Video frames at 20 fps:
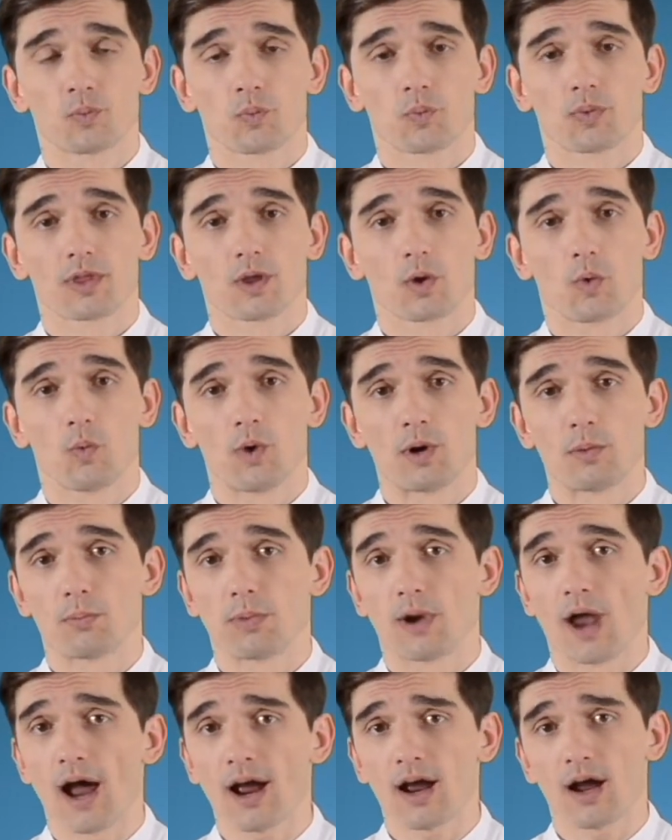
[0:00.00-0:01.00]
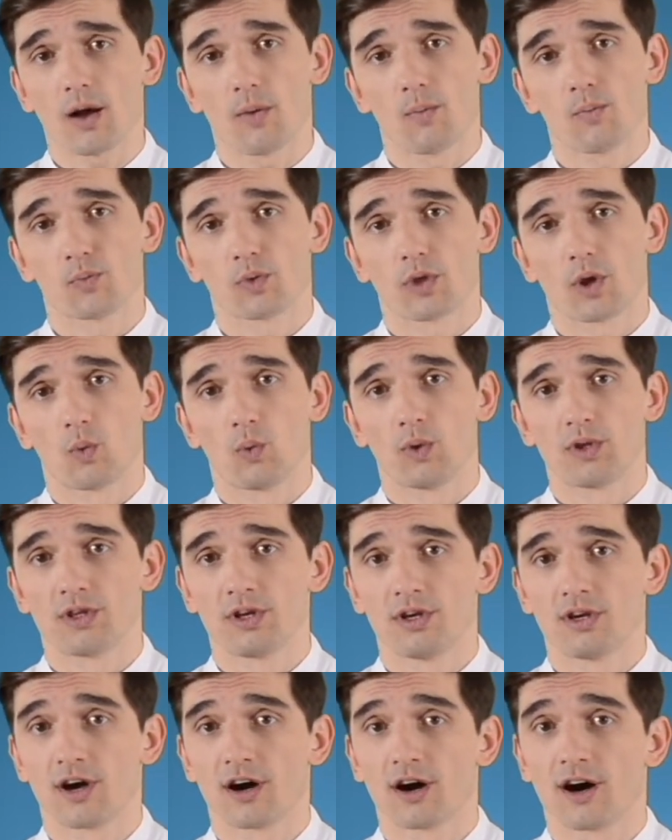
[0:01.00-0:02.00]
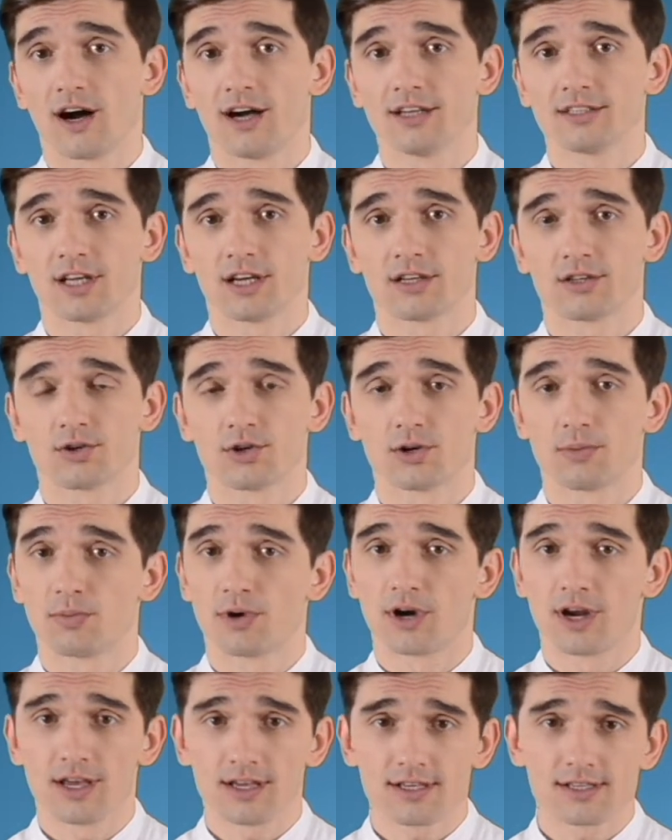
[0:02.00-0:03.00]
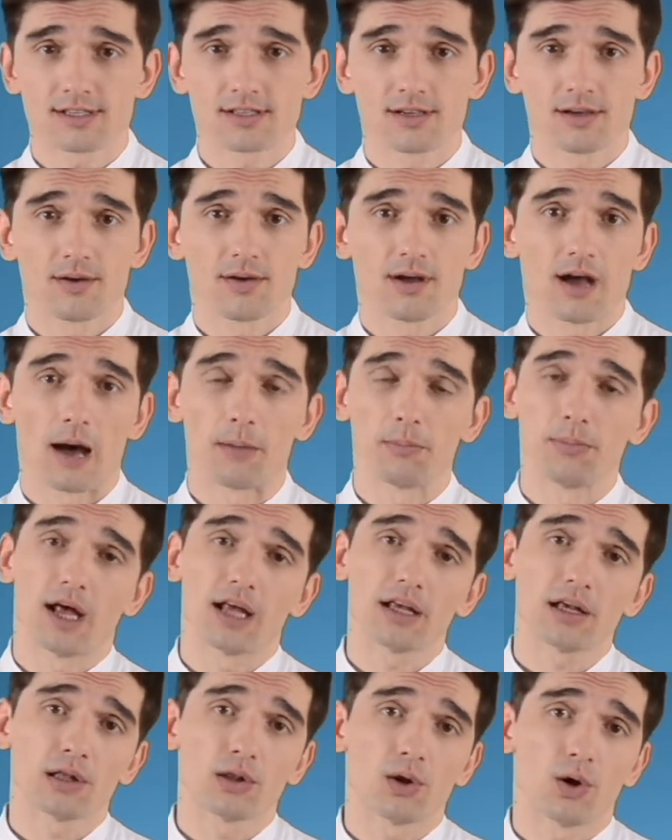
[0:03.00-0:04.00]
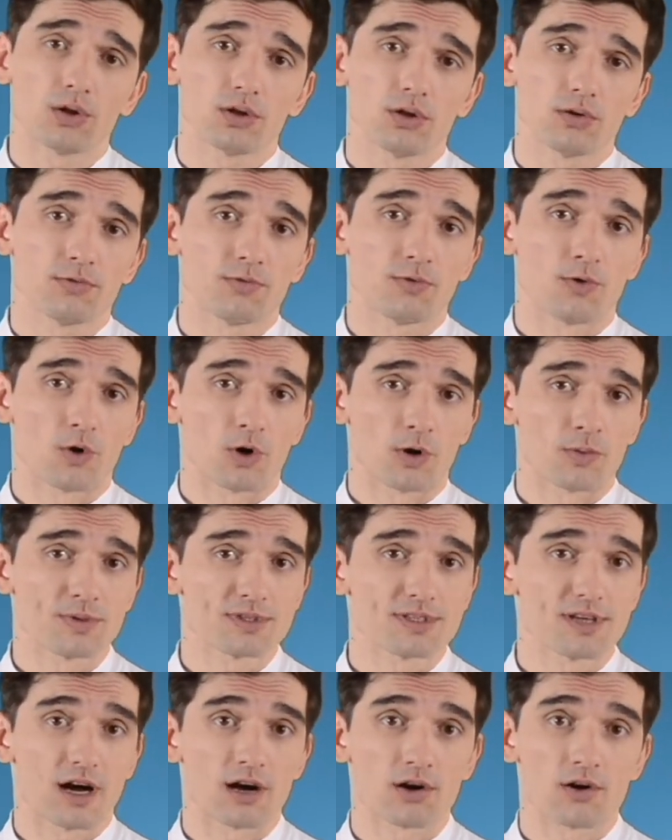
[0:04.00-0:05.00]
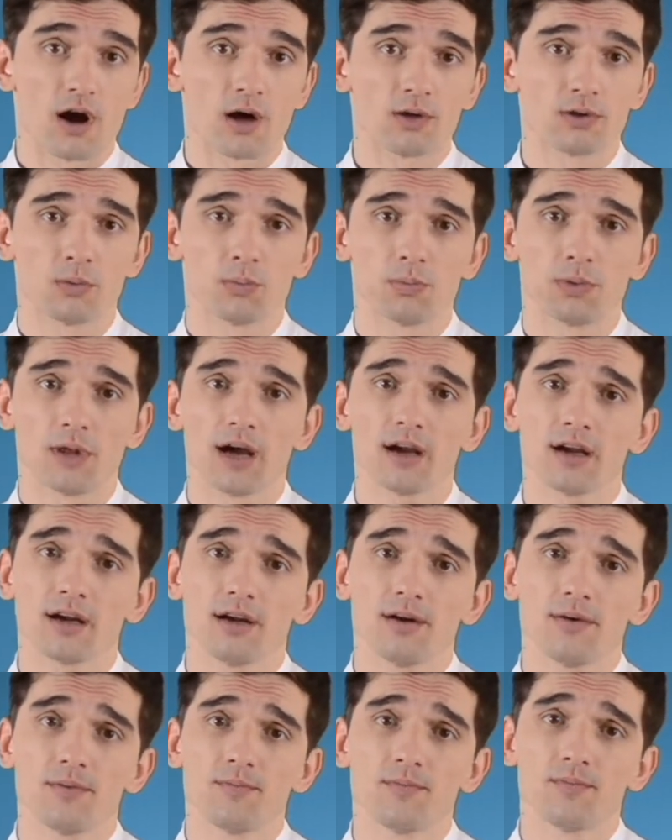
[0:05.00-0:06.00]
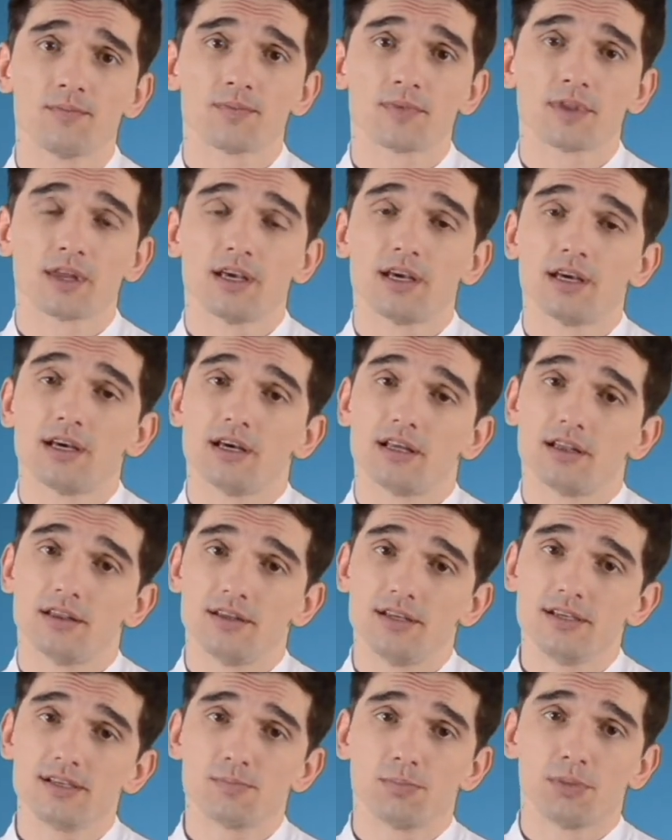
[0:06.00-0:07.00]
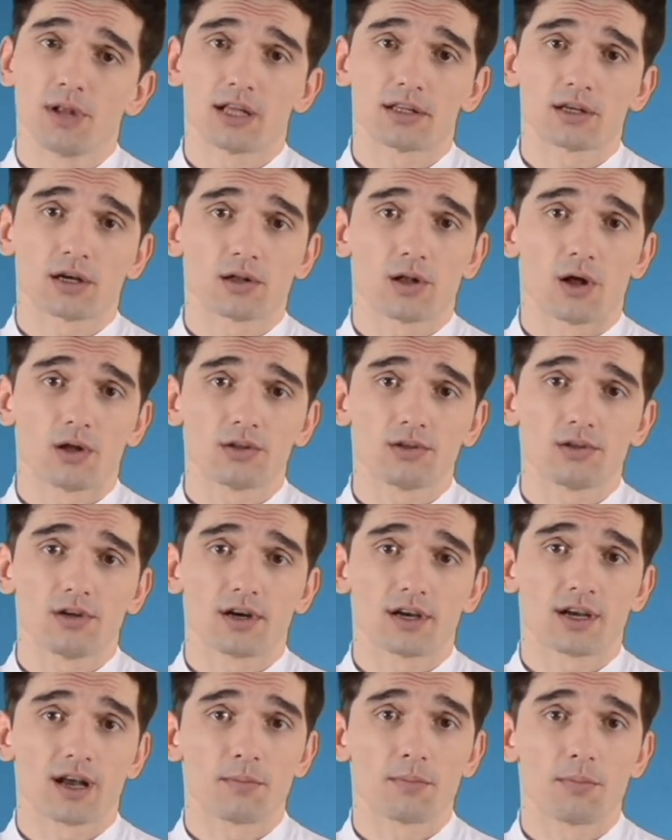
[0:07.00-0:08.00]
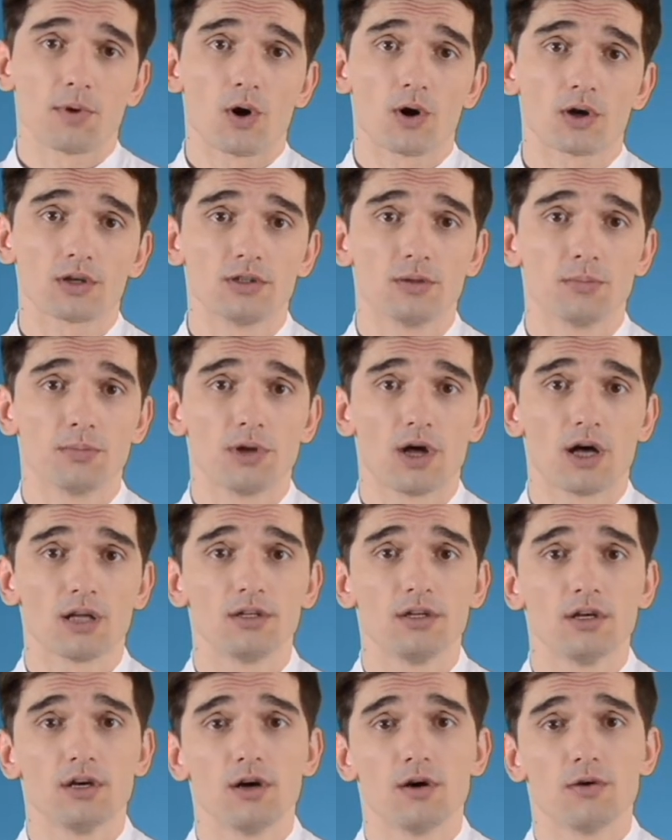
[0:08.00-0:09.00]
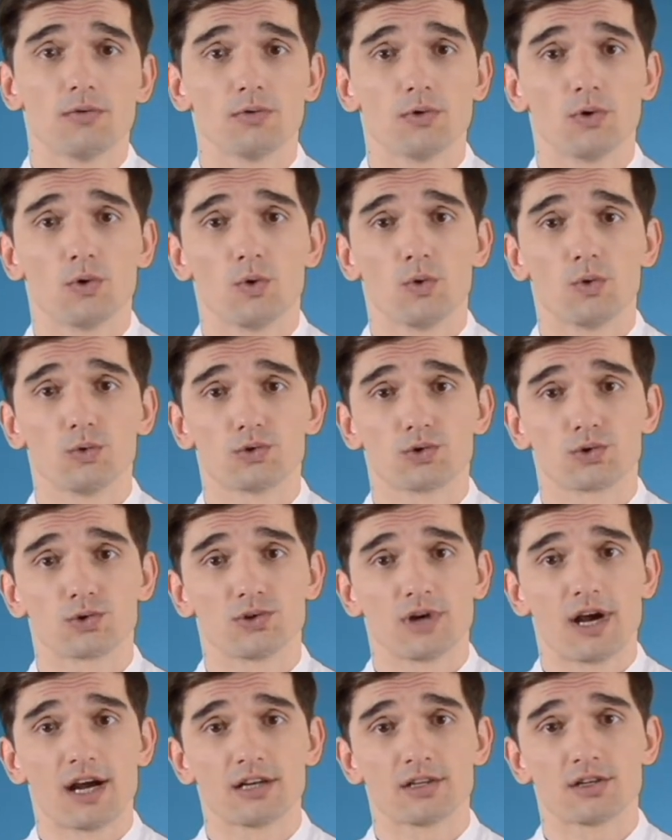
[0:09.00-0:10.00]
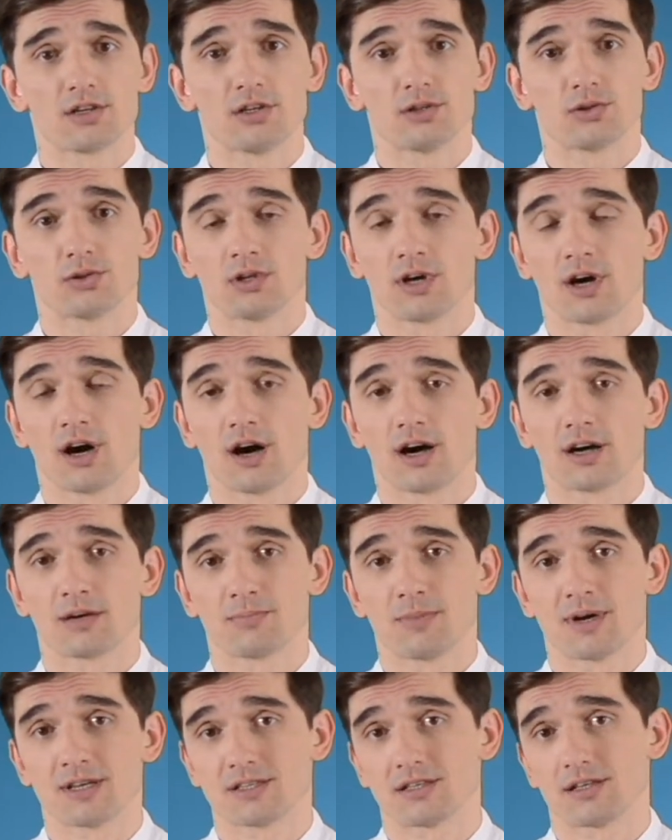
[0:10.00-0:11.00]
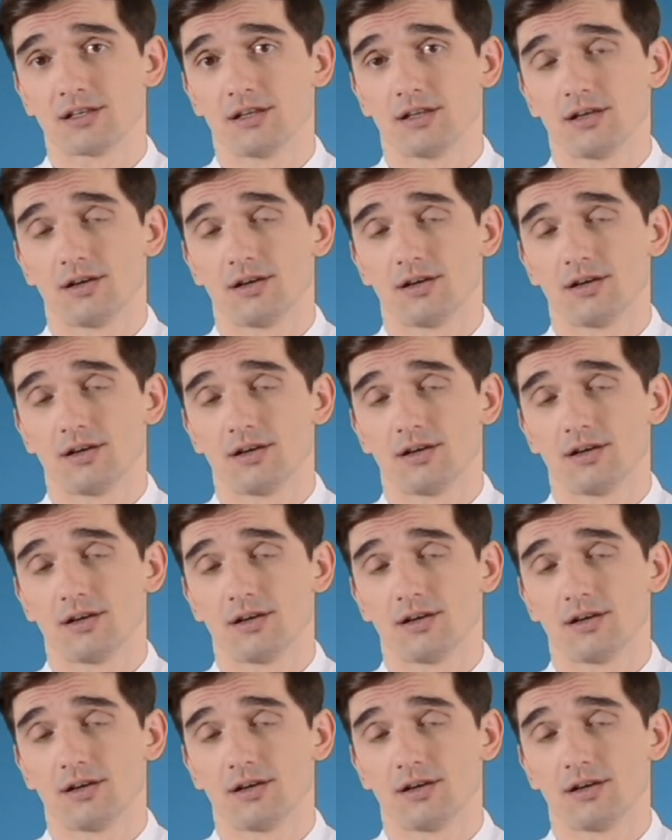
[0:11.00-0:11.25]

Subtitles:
When plaque within a heart artery breaks, a blood clot forms around the plaque. This blood clot can block the blood flow through the artery to the heart muscle.